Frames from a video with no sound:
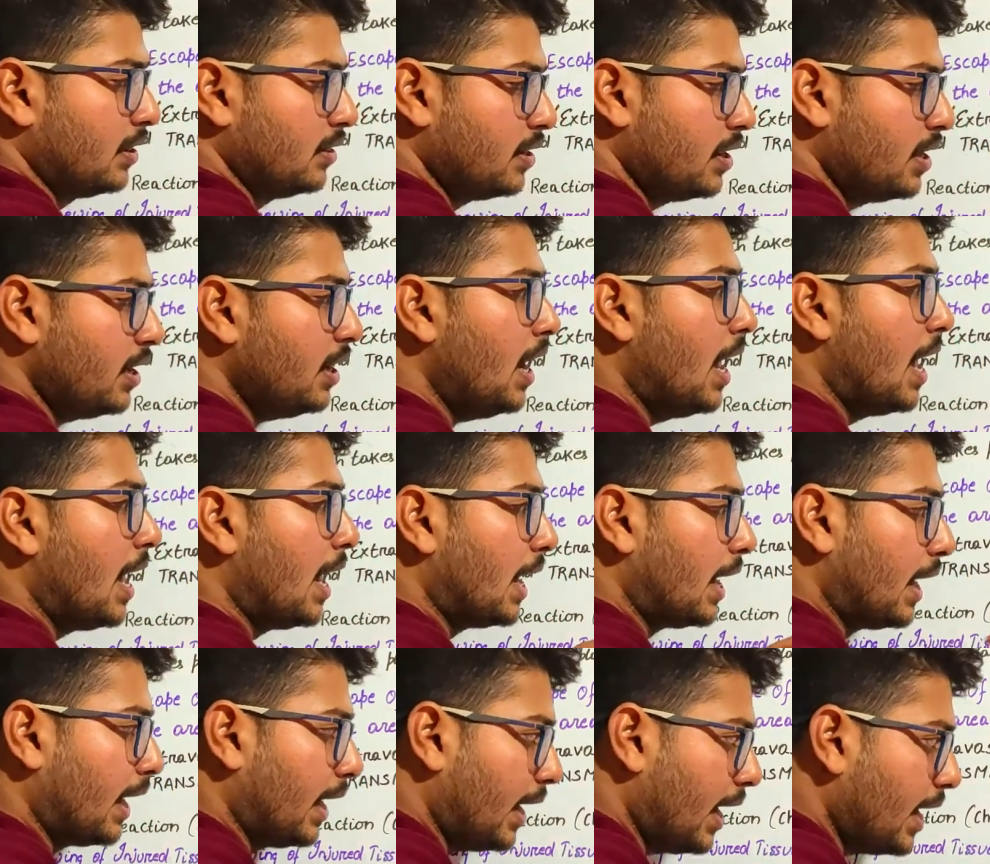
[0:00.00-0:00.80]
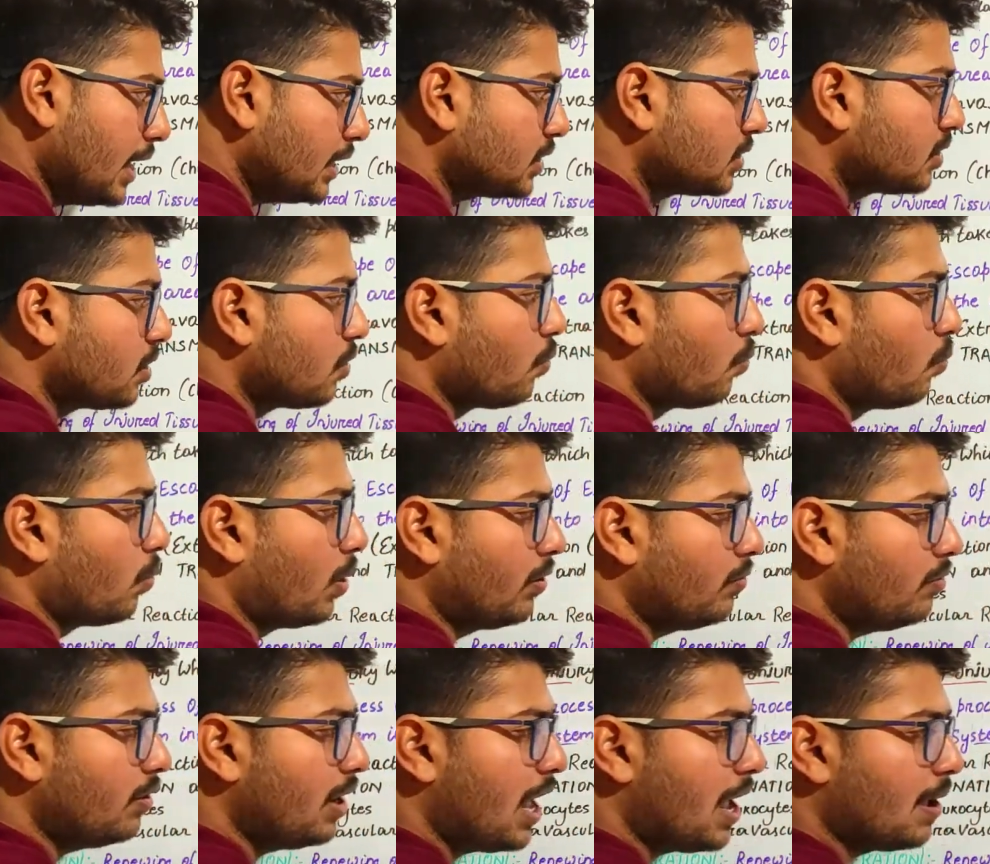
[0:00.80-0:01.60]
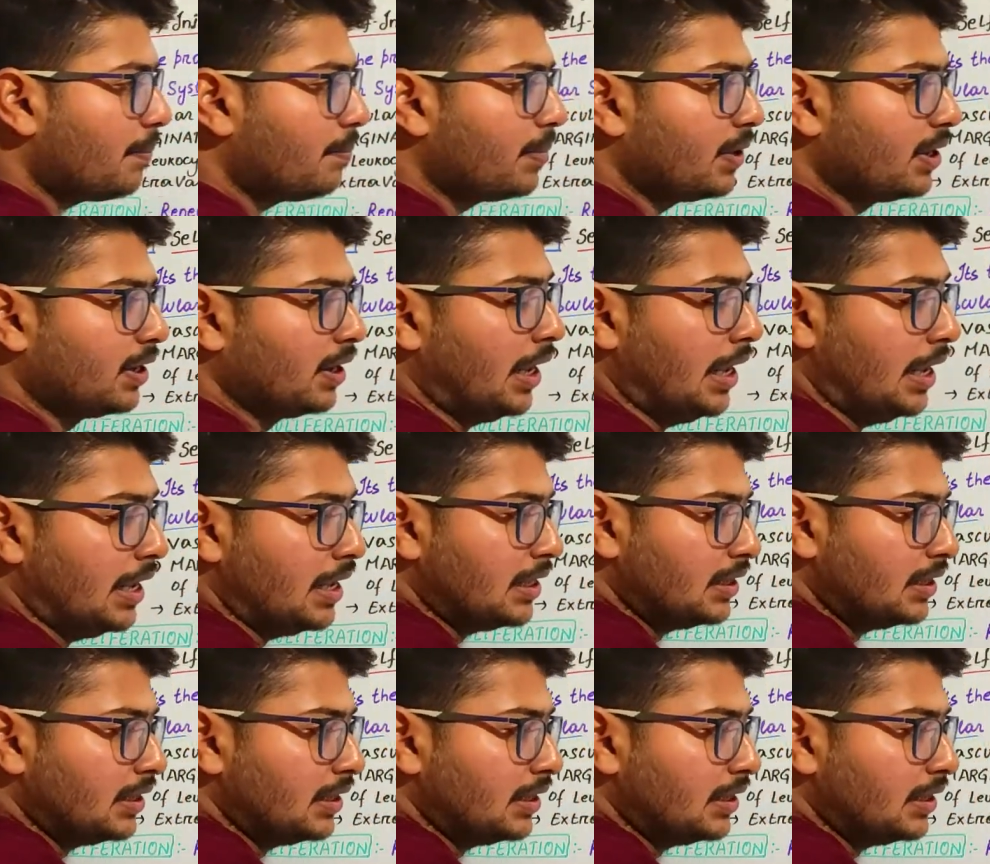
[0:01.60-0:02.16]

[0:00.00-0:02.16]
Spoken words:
Then next, what will happen?